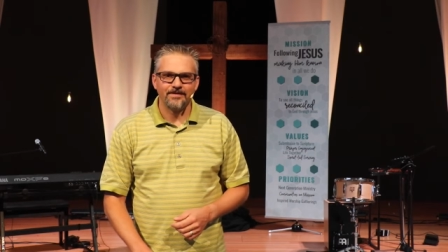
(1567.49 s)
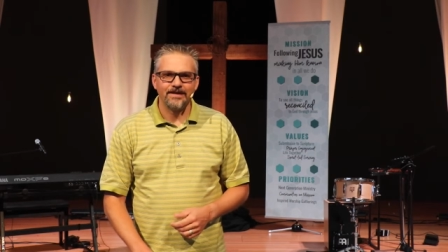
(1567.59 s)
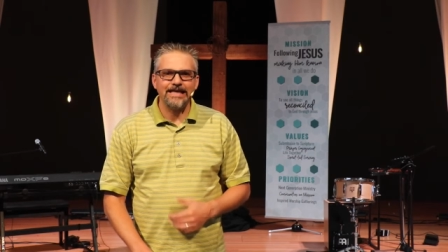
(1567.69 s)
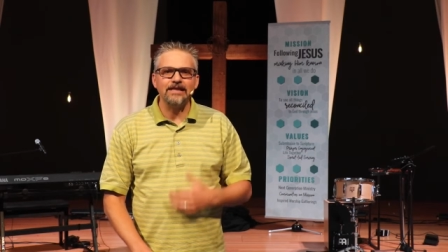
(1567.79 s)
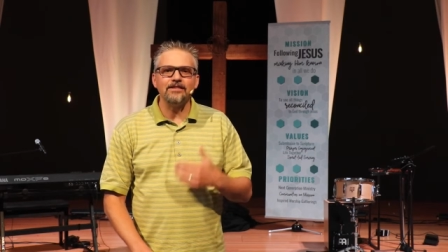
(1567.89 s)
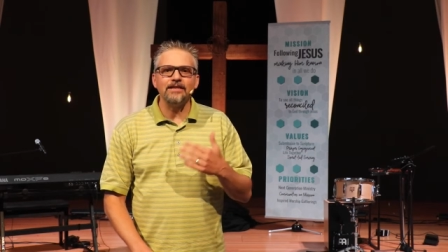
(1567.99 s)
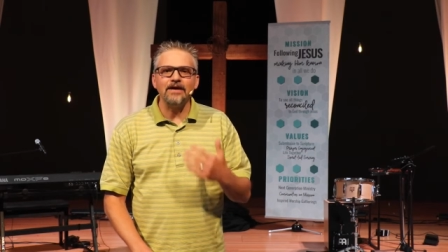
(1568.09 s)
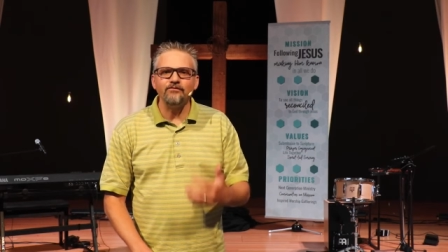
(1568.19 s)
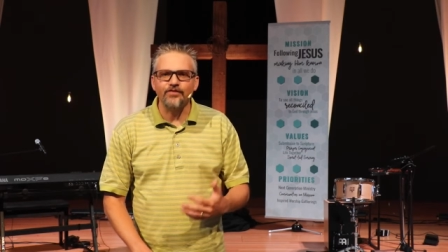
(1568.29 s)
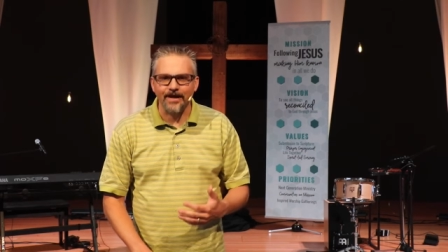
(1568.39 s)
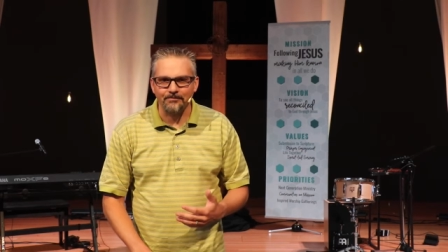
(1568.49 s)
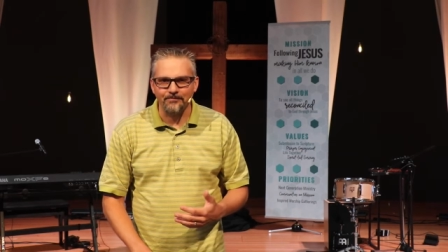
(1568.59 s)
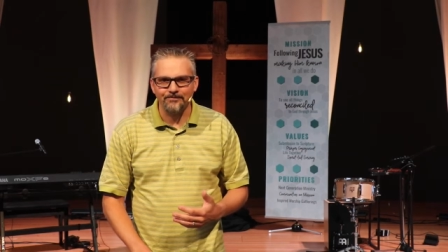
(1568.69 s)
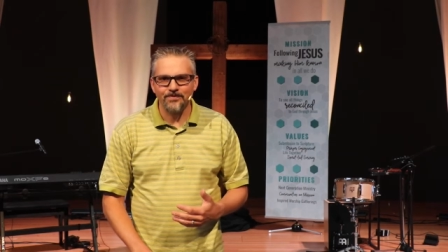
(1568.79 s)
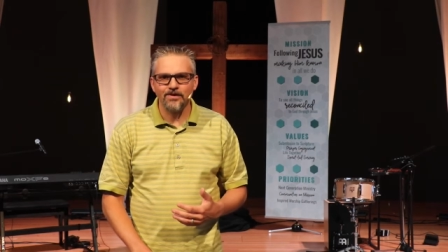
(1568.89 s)
he loved them
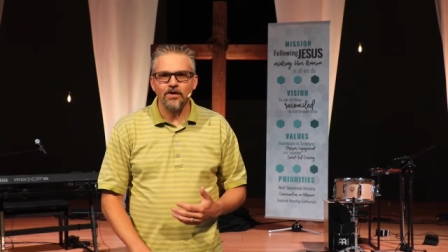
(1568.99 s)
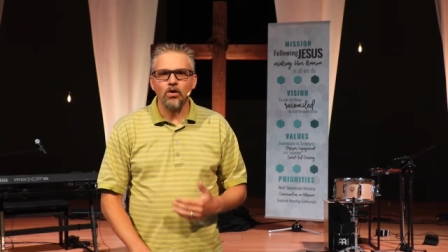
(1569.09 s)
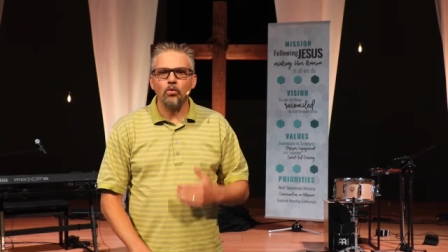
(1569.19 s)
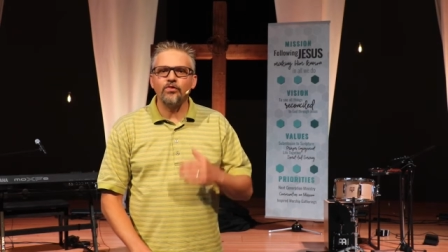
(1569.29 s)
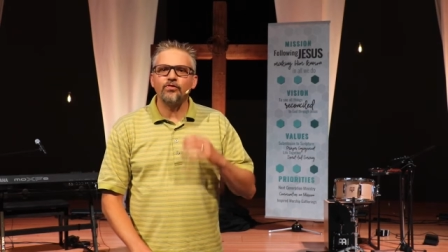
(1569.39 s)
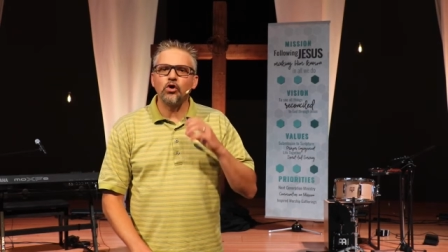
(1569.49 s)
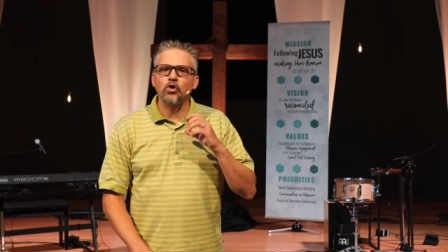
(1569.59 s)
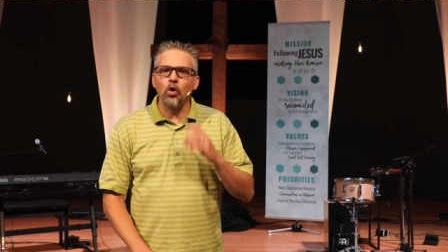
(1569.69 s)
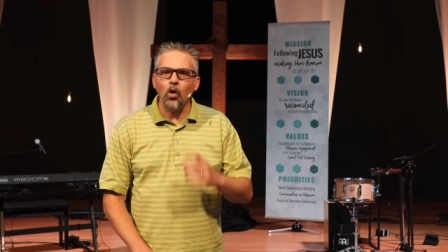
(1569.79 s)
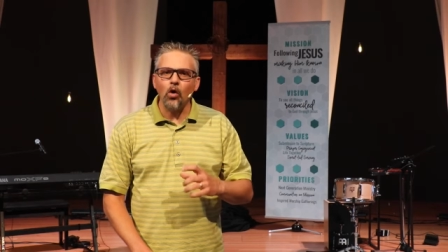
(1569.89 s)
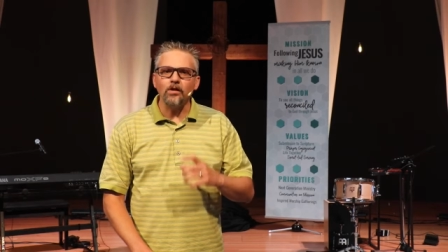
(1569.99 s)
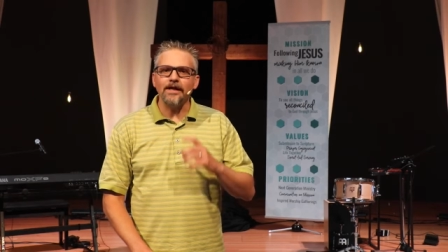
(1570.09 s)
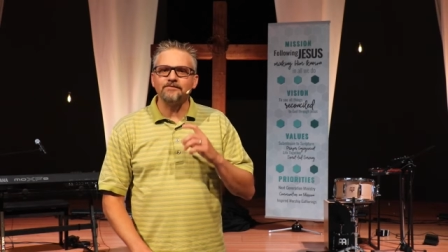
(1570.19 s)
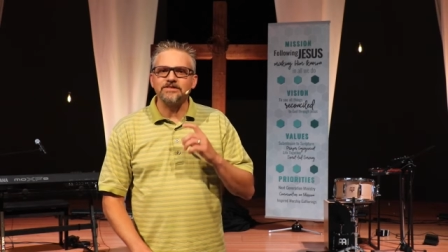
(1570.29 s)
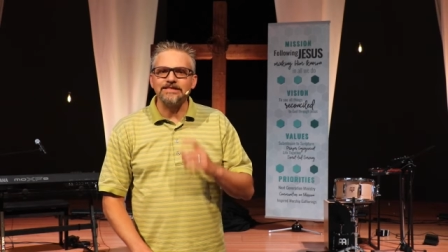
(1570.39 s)
with the goal
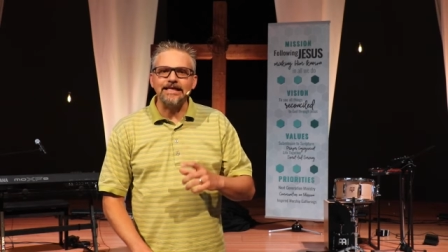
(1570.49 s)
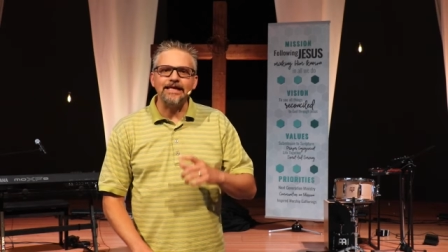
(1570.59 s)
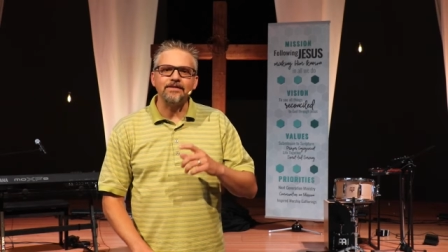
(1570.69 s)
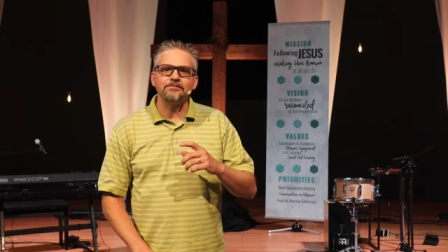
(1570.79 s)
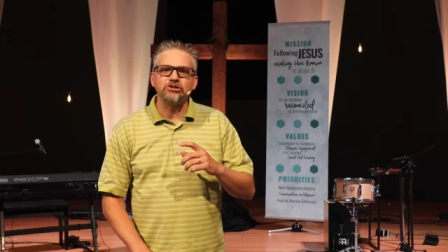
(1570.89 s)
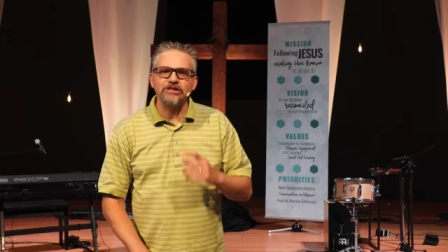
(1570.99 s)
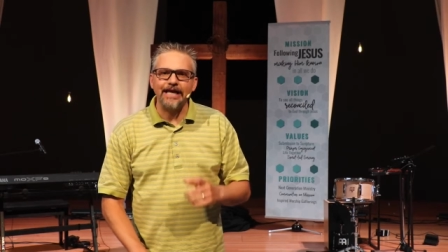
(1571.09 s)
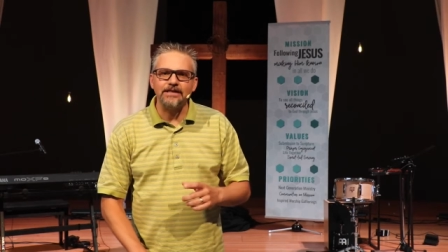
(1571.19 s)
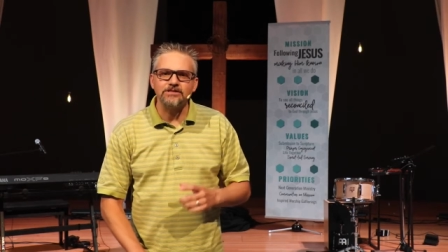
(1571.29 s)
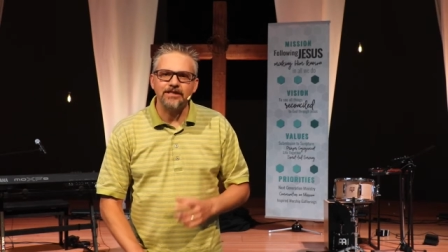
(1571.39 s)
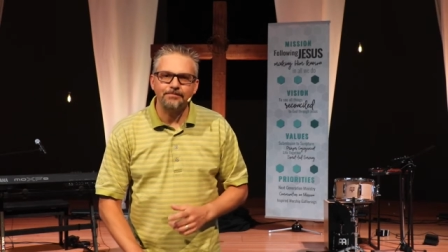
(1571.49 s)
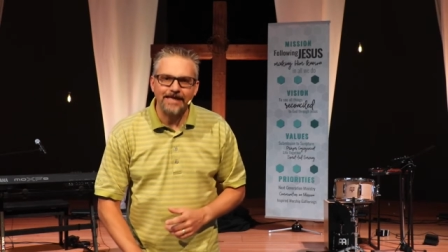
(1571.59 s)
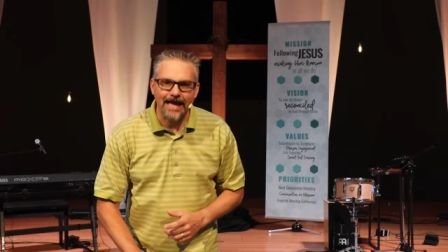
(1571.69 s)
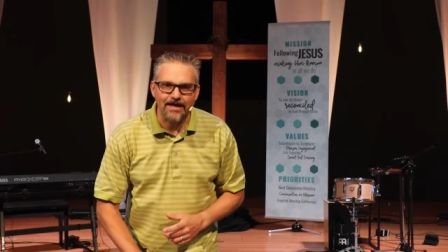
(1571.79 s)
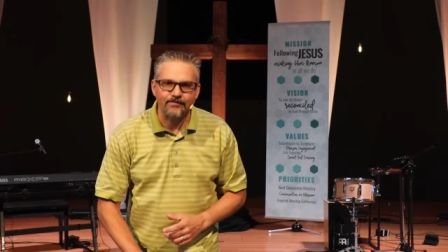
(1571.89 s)
of seeing them change their
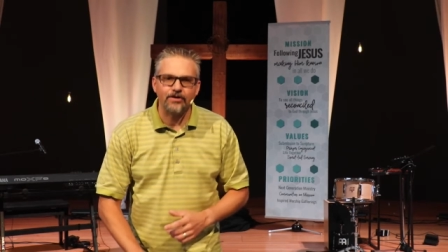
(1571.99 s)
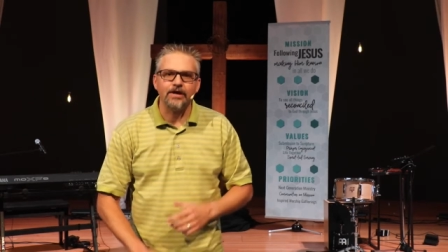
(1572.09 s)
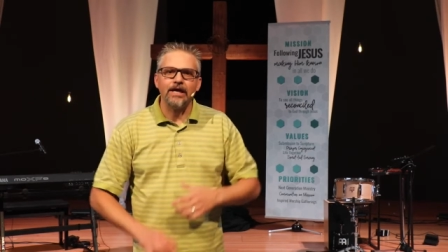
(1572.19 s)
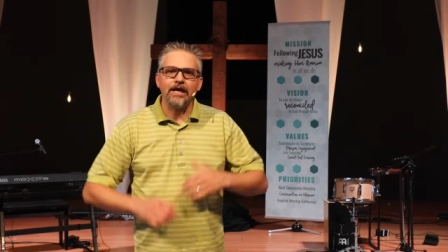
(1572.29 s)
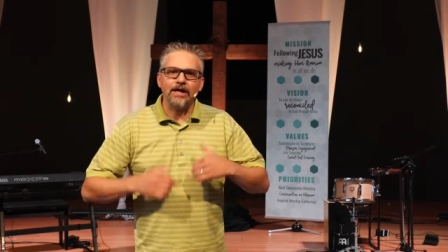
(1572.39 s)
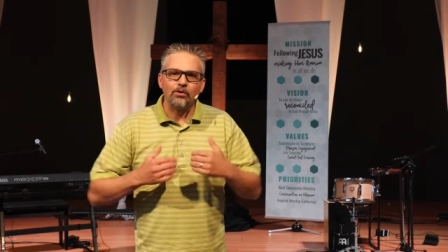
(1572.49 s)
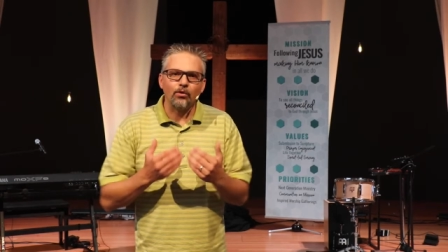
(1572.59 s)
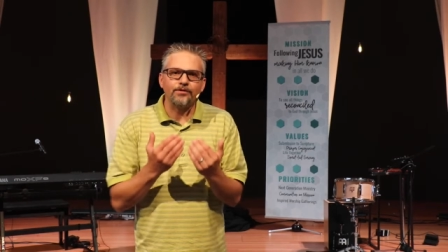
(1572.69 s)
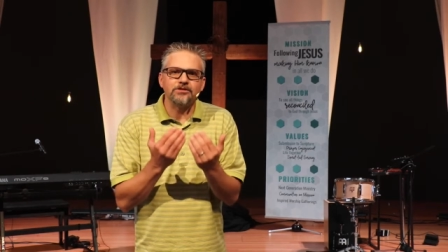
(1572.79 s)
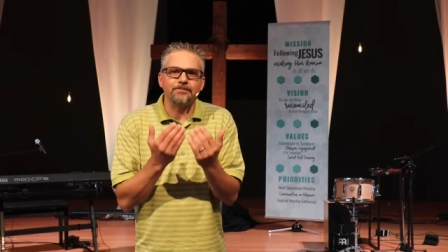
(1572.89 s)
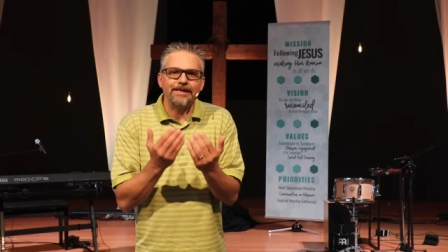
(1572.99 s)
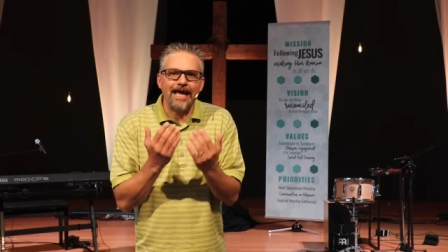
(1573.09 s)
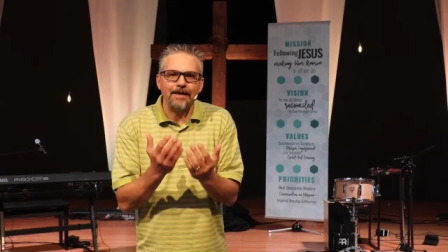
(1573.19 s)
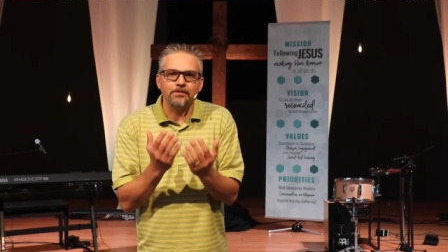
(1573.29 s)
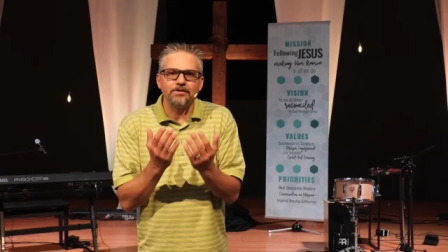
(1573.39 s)
behavior in order to be
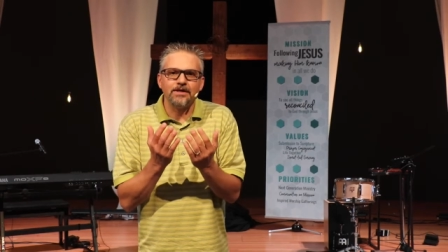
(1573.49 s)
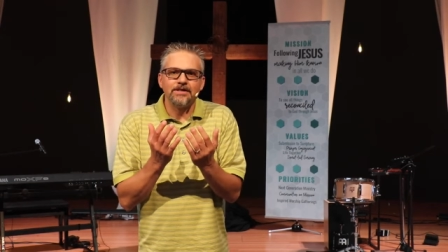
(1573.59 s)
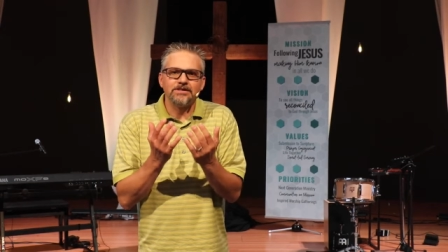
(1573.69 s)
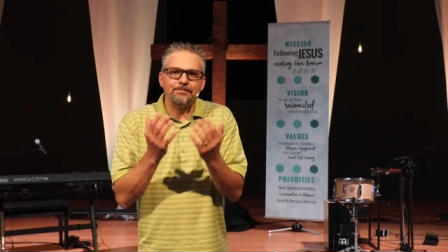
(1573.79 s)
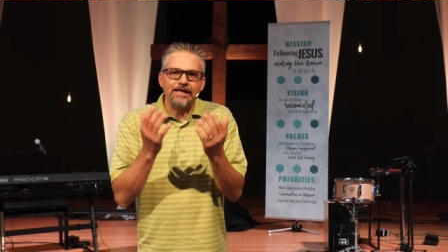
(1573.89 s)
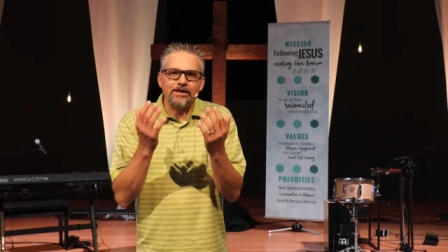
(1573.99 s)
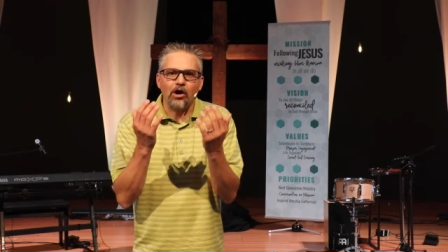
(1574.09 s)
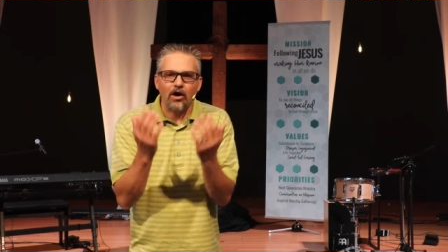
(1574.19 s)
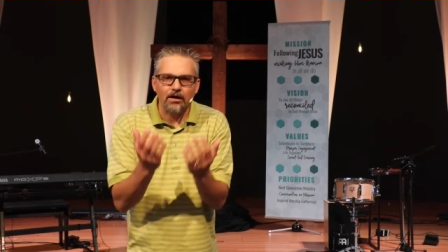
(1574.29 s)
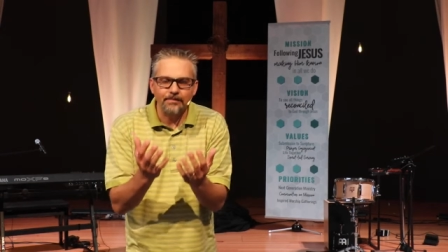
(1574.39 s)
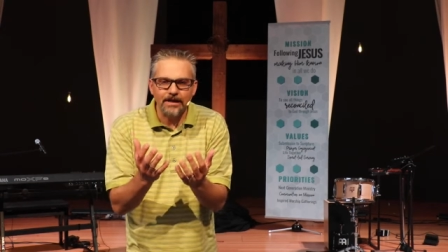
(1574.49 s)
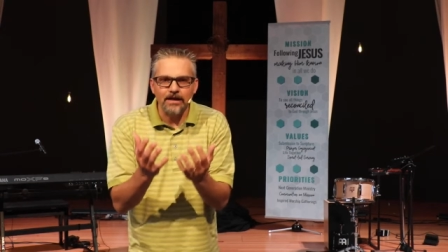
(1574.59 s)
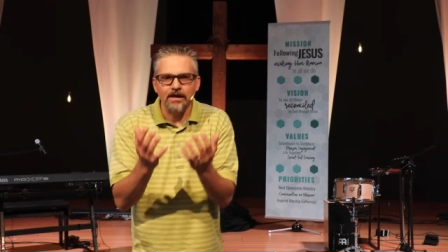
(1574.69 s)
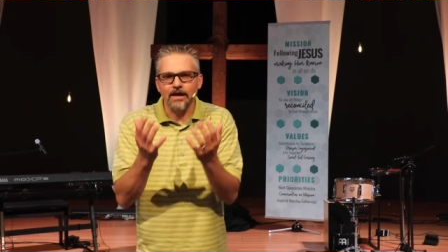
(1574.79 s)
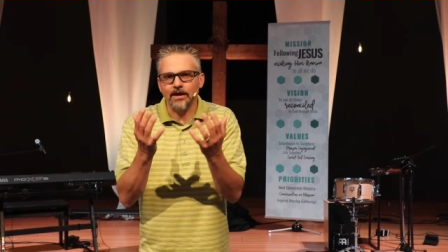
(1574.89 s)
able to be in harmony
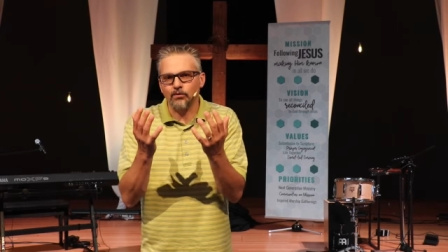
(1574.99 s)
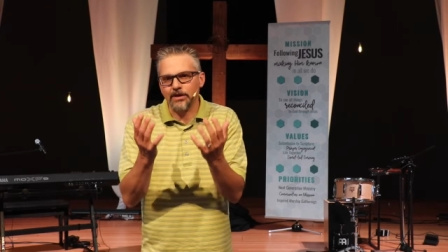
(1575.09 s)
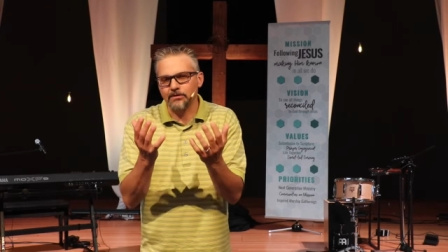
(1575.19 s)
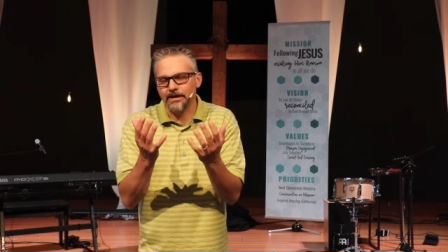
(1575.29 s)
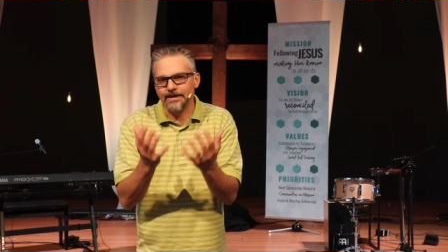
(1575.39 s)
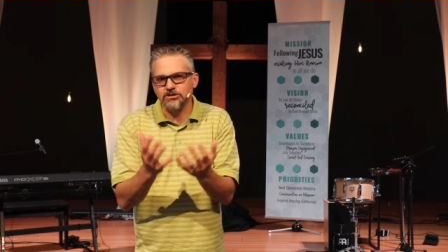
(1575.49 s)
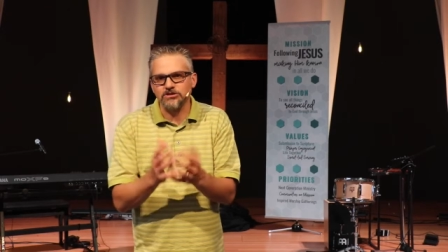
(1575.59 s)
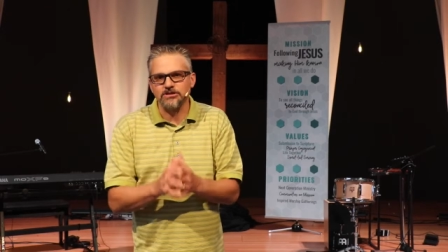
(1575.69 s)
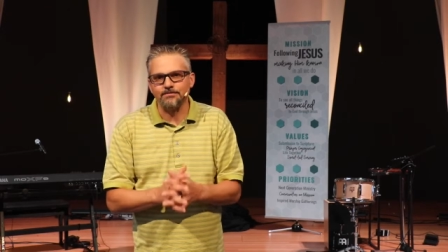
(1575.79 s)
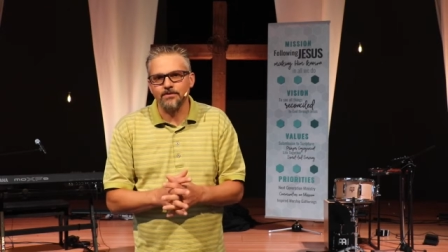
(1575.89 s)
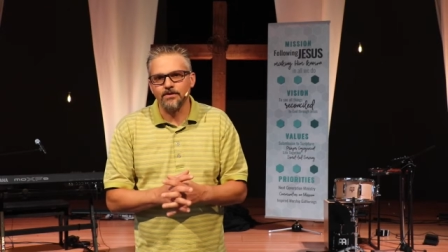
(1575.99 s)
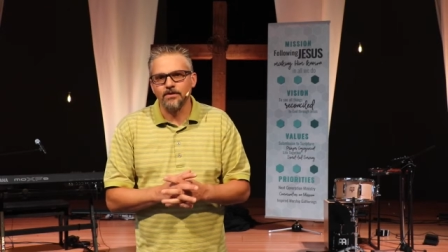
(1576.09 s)
and right relationship